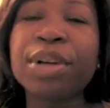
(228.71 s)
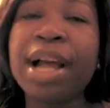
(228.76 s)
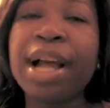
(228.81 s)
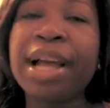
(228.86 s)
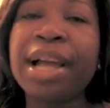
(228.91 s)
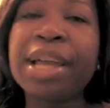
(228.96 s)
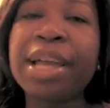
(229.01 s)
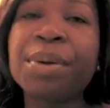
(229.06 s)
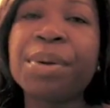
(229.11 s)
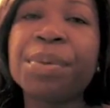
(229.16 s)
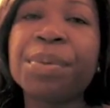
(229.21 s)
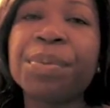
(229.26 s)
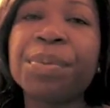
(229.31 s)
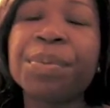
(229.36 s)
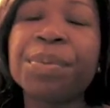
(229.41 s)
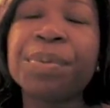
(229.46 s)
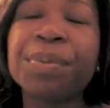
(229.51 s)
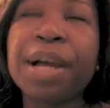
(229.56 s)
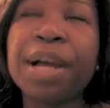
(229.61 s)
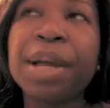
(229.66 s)

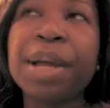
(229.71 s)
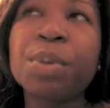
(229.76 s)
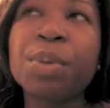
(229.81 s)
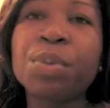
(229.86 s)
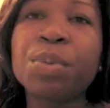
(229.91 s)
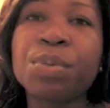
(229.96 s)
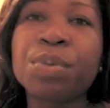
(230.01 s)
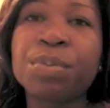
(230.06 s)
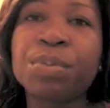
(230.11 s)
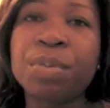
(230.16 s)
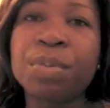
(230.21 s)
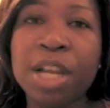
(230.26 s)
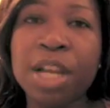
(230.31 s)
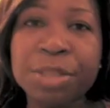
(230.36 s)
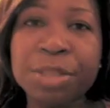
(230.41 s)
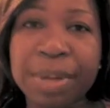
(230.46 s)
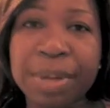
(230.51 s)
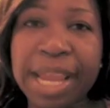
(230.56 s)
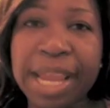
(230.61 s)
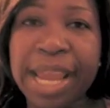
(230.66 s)
I
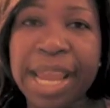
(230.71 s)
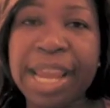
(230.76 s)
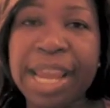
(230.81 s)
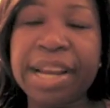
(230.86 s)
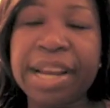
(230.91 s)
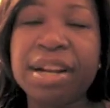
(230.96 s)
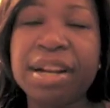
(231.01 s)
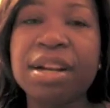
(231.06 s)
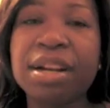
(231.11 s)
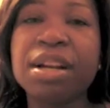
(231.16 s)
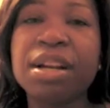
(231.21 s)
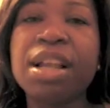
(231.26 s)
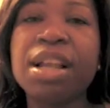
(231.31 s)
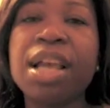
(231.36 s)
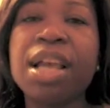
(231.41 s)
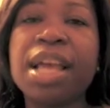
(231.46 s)
wash my hair,